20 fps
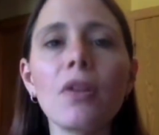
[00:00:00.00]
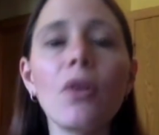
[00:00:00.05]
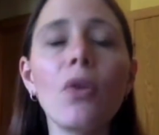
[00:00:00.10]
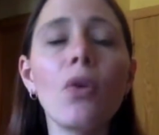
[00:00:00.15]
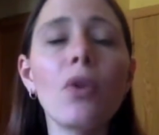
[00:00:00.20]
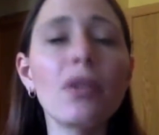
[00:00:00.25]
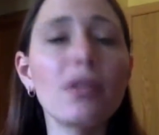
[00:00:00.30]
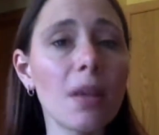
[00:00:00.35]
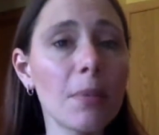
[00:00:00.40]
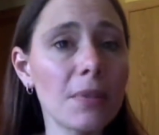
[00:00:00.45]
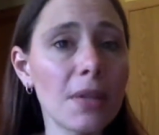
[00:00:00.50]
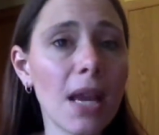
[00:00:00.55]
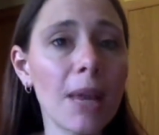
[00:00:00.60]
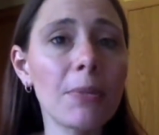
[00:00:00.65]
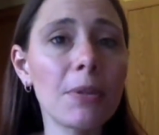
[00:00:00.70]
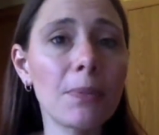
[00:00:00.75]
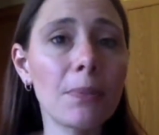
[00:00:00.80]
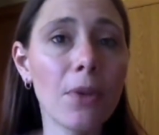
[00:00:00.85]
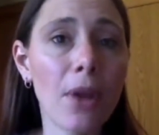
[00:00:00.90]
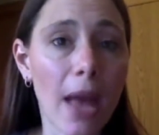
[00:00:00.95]
Or
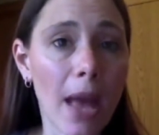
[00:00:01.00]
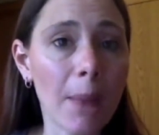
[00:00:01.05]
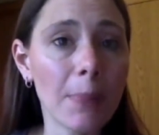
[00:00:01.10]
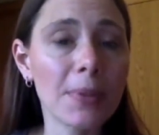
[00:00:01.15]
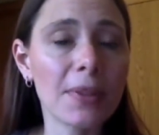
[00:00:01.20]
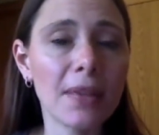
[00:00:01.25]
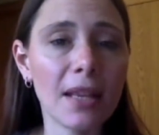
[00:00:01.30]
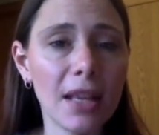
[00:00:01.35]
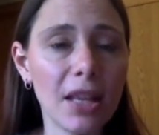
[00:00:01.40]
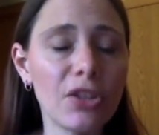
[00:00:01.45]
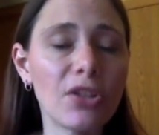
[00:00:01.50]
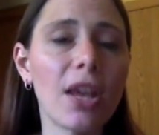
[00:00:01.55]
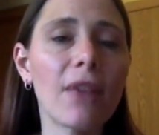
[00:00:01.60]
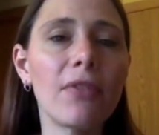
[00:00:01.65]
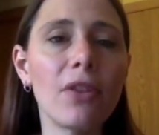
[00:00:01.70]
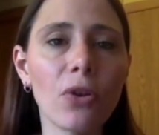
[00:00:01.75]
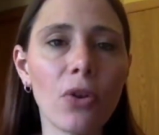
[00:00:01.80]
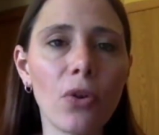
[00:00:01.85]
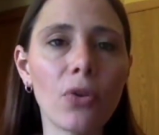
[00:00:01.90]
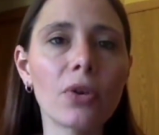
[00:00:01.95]
sometimes, perhaps, they each
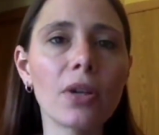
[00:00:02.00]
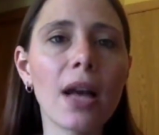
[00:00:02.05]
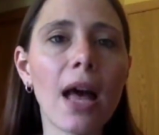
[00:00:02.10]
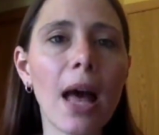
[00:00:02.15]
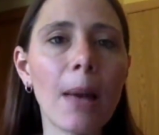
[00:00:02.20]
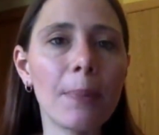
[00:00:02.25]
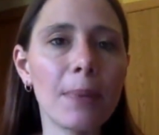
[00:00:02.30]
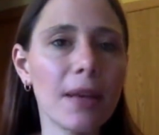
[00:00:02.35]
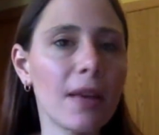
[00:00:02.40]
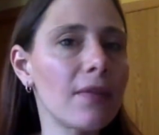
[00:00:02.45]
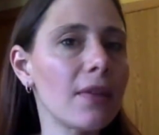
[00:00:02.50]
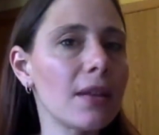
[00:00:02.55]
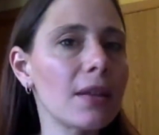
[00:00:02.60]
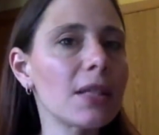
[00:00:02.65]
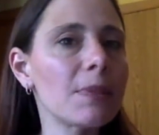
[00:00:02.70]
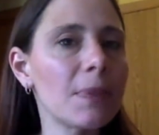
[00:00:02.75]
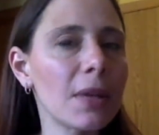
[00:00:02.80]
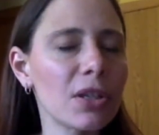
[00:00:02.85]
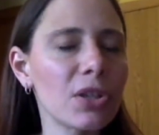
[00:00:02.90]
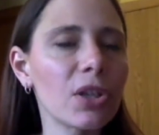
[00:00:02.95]
have their own copy of it,
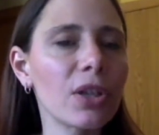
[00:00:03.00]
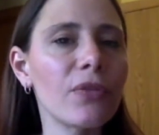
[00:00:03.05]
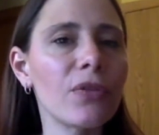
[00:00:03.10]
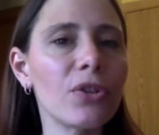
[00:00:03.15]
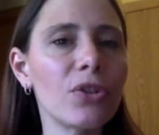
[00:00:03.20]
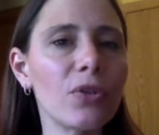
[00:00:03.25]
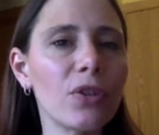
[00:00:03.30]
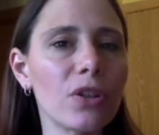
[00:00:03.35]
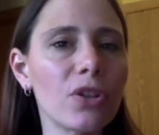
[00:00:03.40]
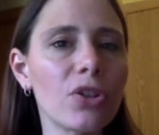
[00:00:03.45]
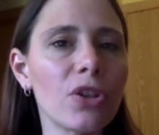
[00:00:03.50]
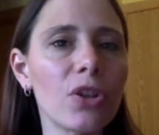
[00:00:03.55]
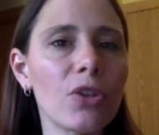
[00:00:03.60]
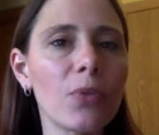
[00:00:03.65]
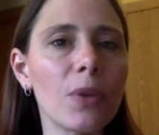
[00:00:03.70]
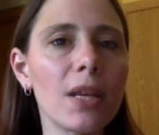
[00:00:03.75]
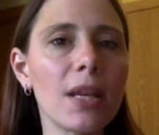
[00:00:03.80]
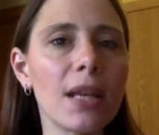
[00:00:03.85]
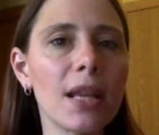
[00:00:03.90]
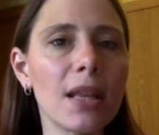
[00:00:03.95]
especially if you're doing
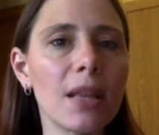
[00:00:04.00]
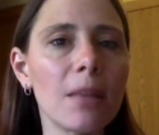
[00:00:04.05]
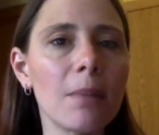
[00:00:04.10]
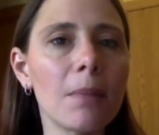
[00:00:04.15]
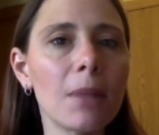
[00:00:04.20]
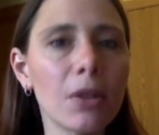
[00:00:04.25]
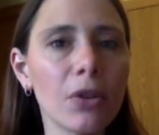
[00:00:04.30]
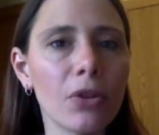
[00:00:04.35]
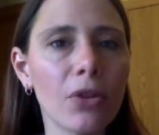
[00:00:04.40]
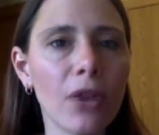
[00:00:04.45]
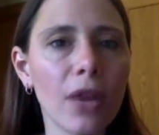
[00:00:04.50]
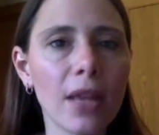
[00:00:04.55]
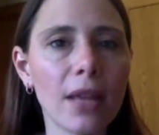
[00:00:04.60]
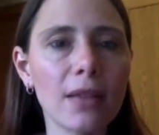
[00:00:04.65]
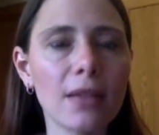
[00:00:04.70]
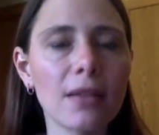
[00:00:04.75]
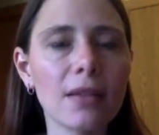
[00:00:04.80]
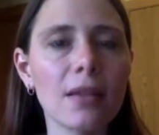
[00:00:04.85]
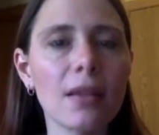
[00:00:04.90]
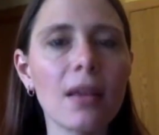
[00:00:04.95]
shared reading in the middle
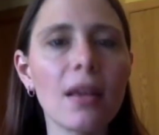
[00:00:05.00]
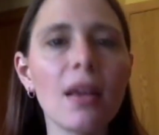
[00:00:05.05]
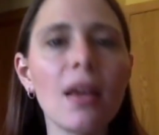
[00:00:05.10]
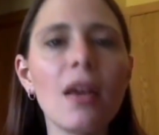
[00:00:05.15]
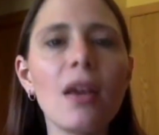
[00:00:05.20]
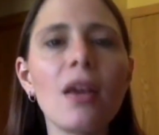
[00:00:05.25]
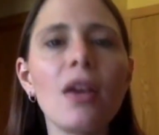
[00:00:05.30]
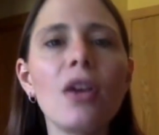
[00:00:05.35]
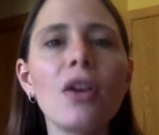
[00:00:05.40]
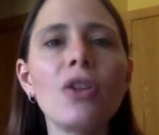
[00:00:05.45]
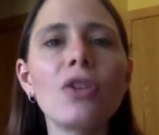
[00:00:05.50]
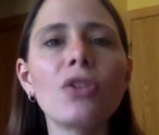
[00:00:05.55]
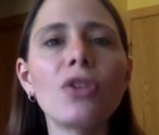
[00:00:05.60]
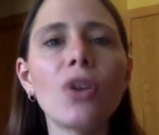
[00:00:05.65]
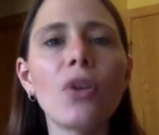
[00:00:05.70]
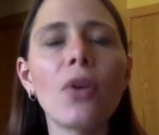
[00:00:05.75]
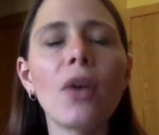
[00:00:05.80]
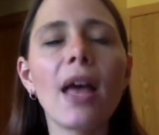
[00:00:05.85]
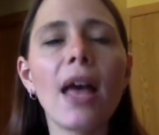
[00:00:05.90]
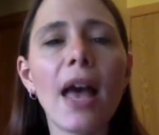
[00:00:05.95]
grades.
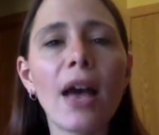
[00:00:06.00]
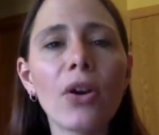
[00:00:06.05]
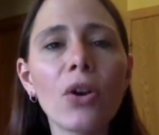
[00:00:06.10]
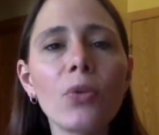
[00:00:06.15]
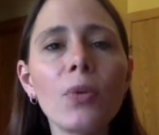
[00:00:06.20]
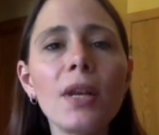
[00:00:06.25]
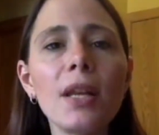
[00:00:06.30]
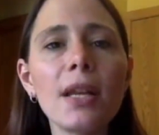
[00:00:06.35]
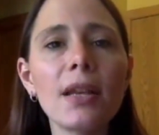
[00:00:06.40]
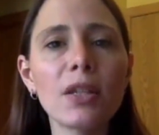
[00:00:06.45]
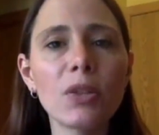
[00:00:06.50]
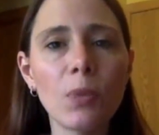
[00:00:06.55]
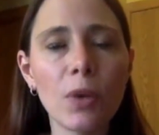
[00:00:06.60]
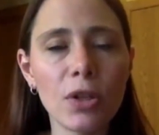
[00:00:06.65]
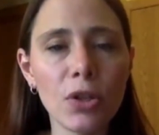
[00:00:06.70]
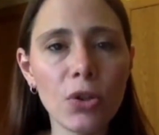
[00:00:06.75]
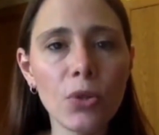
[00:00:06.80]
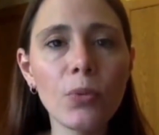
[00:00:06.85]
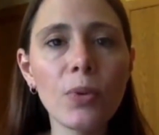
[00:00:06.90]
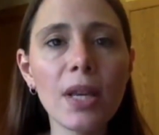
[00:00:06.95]
So echo reading is
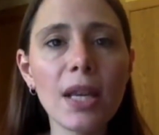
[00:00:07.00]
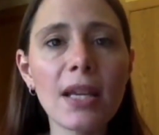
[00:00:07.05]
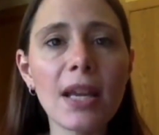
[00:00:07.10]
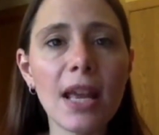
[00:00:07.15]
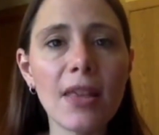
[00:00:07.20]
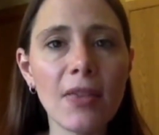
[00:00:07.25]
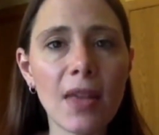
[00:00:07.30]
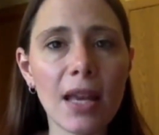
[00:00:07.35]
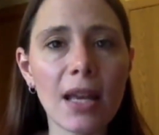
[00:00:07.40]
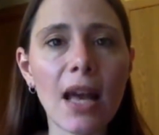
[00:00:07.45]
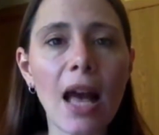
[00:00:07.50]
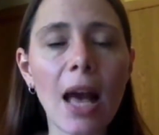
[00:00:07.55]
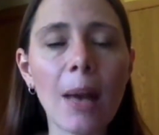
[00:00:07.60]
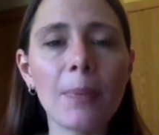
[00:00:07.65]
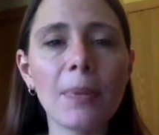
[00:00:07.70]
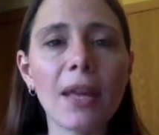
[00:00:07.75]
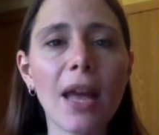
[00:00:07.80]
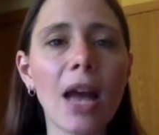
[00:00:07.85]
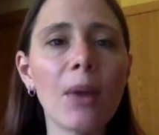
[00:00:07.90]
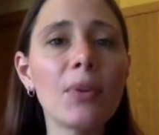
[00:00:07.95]
when you read and they
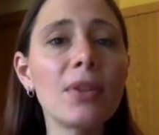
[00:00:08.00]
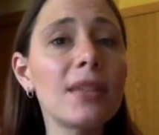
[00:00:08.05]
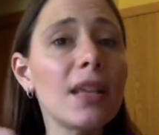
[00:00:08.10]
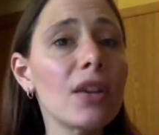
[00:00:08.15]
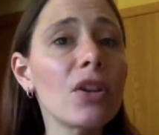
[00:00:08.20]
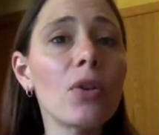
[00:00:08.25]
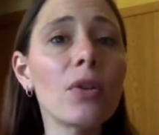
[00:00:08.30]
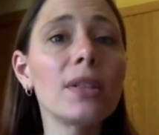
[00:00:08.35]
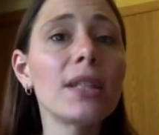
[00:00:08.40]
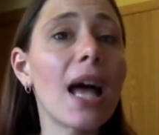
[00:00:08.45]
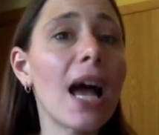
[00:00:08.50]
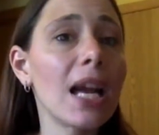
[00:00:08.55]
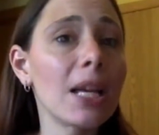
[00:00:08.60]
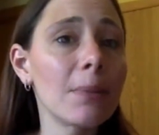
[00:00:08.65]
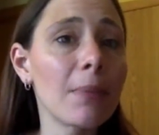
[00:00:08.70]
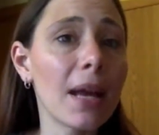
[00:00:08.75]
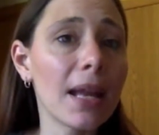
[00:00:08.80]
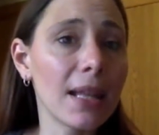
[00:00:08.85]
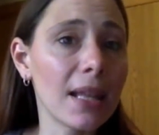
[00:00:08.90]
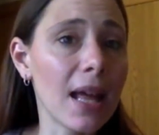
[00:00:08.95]
copy. I would say go
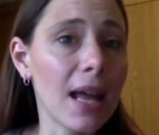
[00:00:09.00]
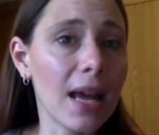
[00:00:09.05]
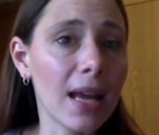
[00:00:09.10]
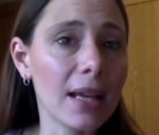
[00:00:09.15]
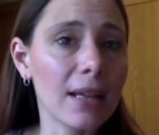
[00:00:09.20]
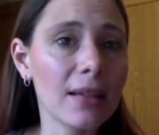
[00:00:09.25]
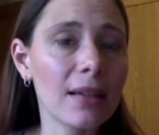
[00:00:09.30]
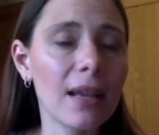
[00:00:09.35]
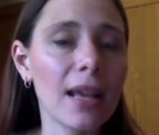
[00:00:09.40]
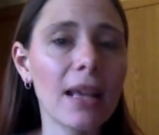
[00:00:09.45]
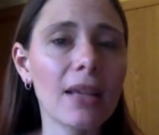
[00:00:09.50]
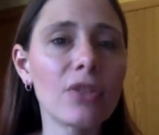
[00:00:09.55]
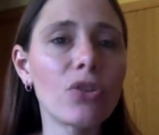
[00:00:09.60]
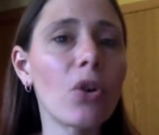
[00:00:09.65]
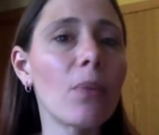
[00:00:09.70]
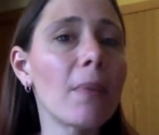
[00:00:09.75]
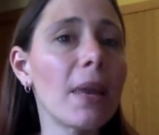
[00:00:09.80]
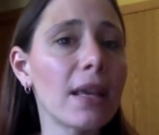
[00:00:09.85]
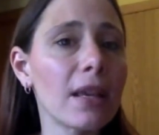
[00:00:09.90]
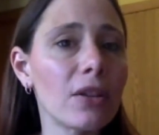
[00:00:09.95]
line by line and
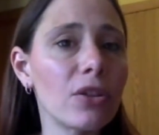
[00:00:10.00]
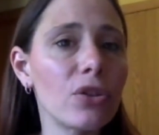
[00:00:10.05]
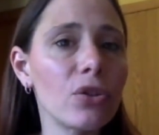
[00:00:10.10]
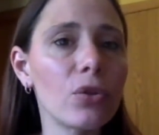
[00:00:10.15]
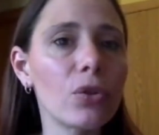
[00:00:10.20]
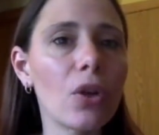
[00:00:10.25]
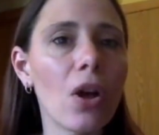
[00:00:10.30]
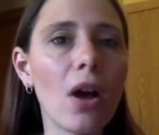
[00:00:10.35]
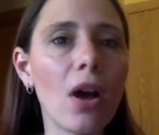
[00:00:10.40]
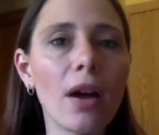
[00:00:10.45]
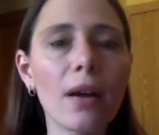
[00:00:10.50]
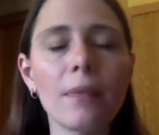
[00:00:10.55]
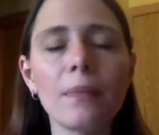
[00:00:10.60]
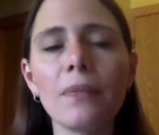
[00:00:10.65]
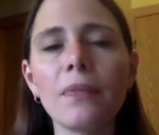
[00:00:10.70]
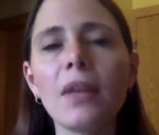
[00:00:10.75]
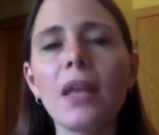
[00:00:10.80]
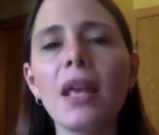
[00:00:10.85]
don't make it too long.